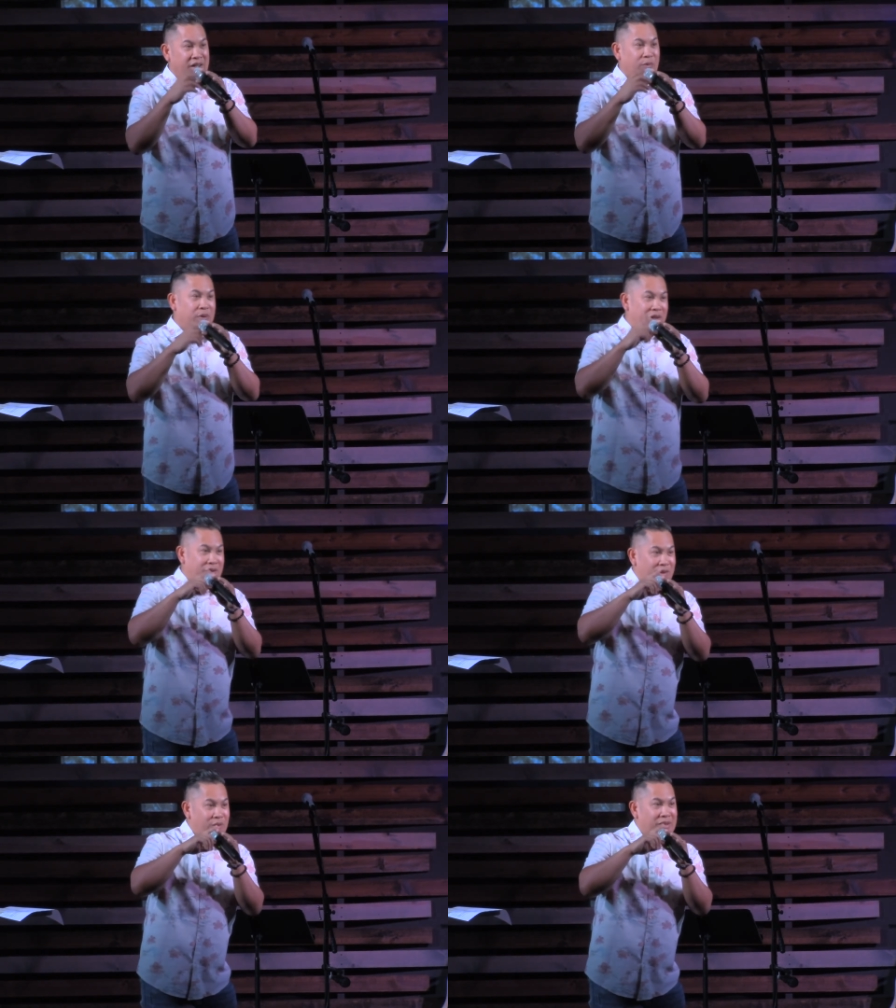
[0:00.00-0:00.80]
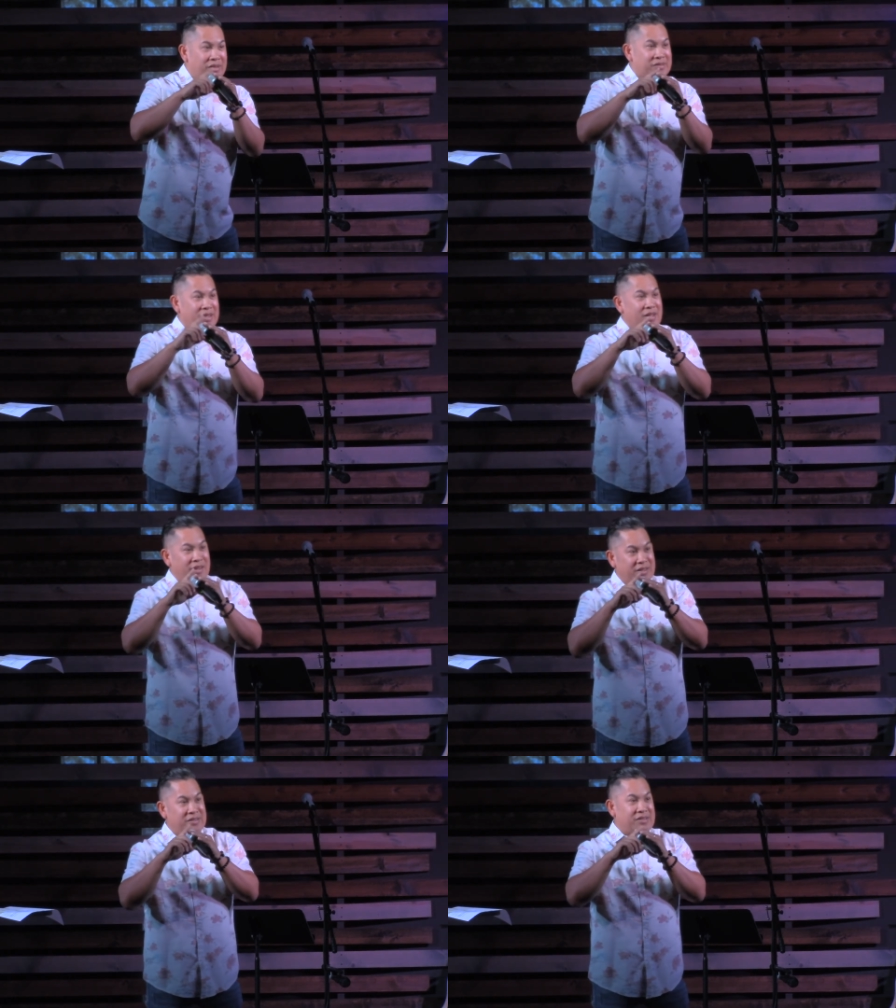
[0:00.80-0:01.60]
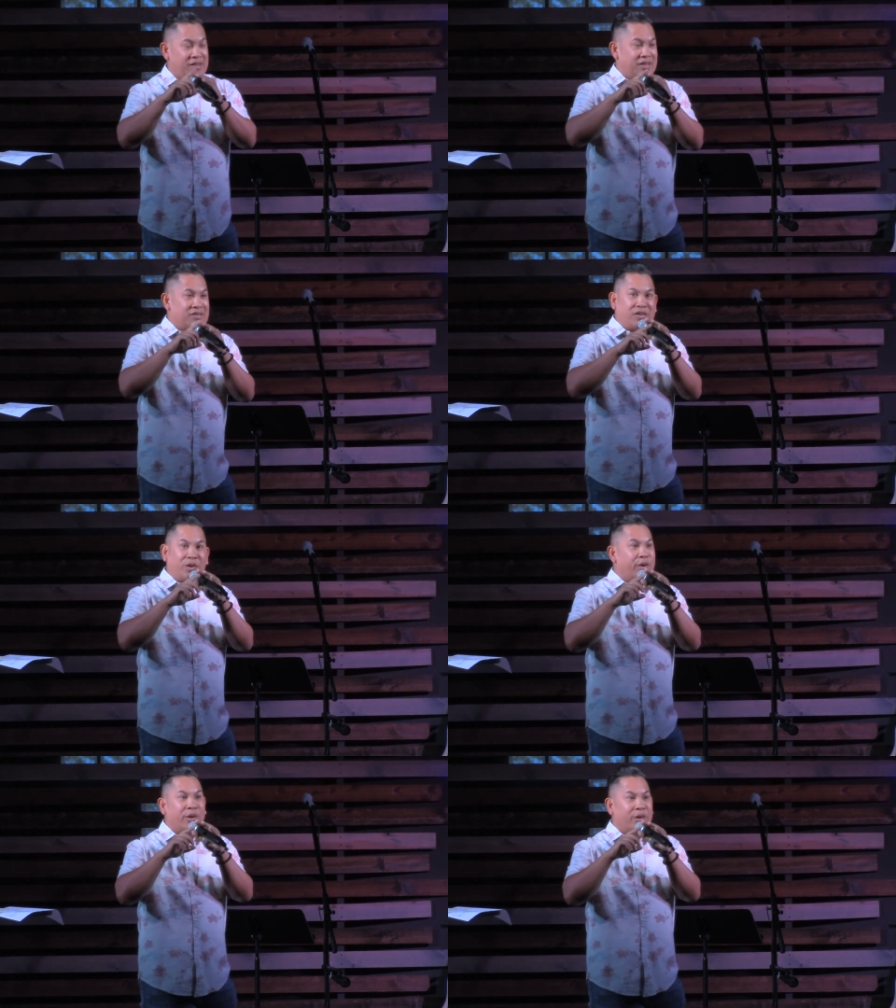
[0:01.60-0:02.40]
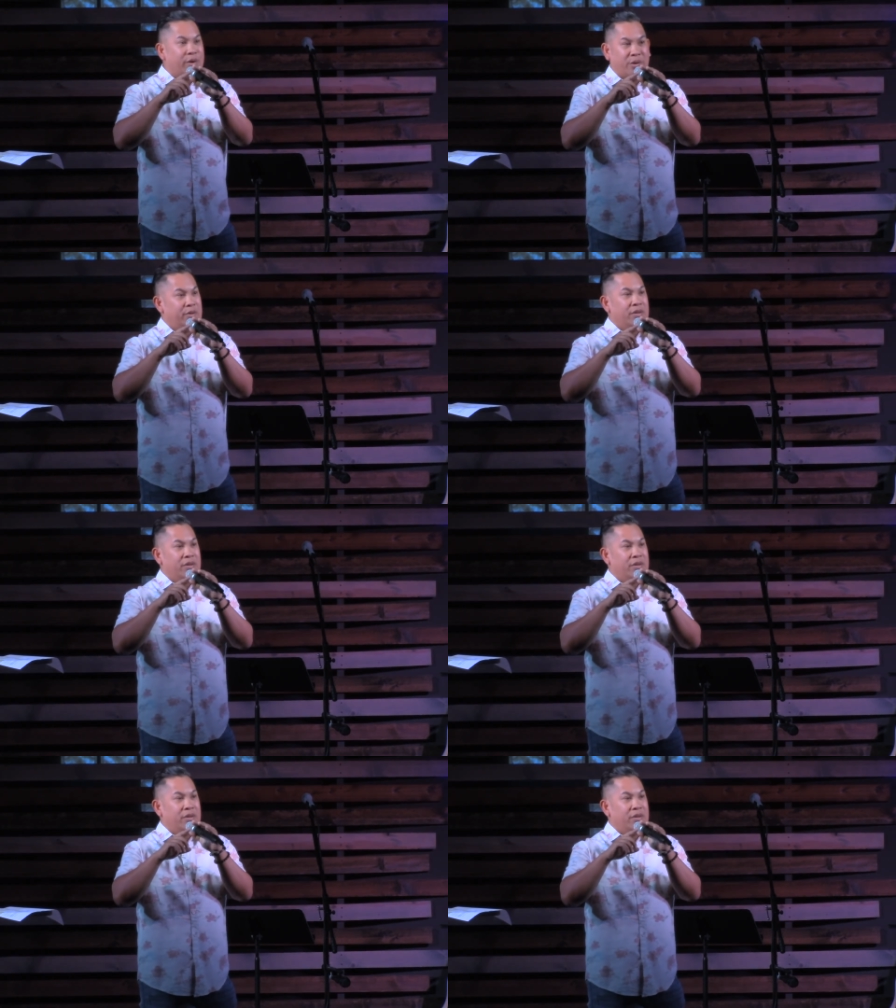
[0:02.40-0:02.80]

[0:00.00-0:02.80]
Okay, we need to do this, this, this. No, no, no, no, no.